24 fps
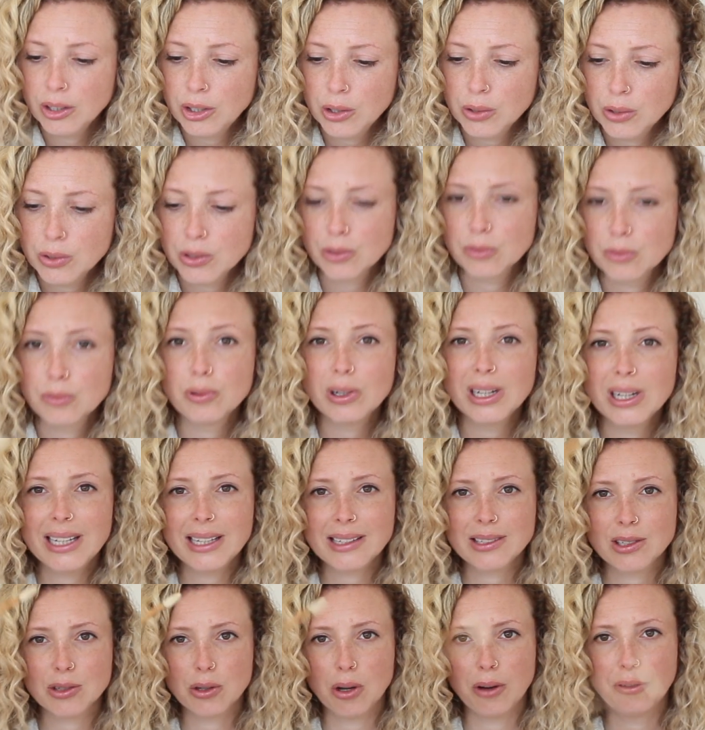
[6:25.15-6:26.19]
use a
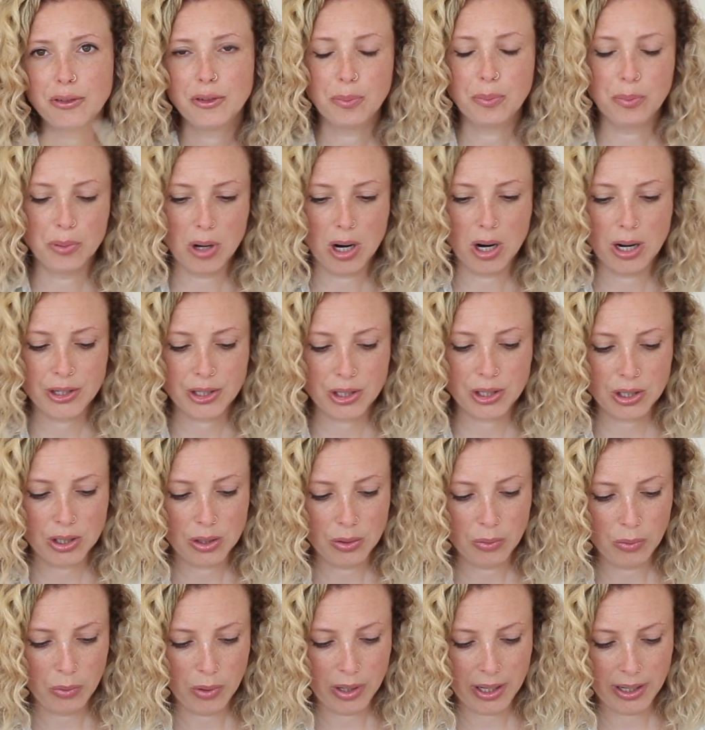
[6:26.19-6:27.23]
really soft brush
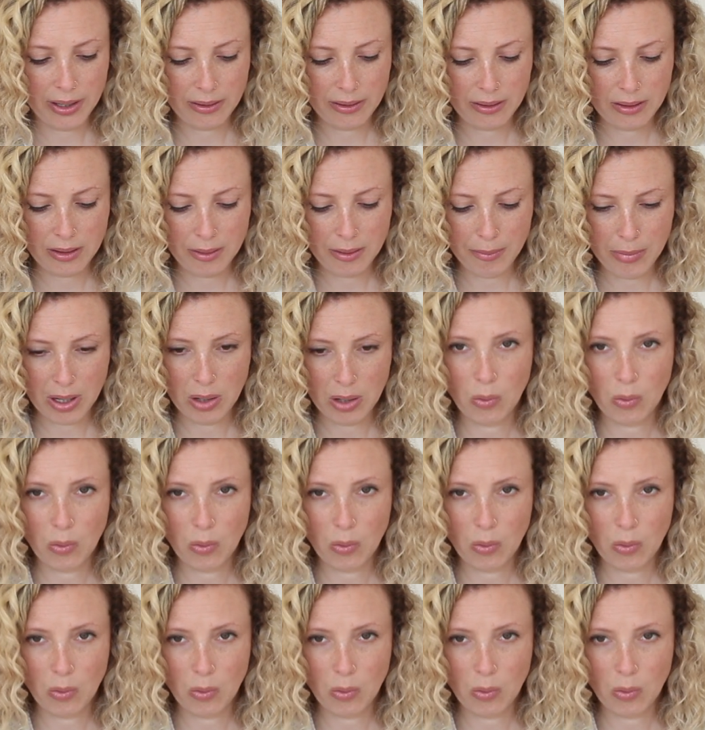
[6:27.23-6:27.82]
with my